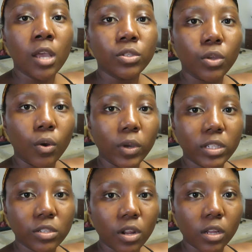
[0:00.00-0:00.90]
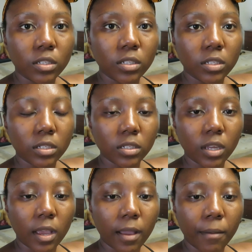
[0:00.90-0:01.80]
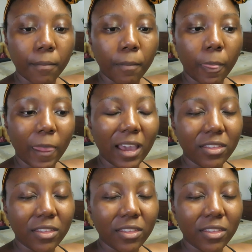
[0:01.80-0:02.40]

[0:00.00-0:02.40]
So it's not, I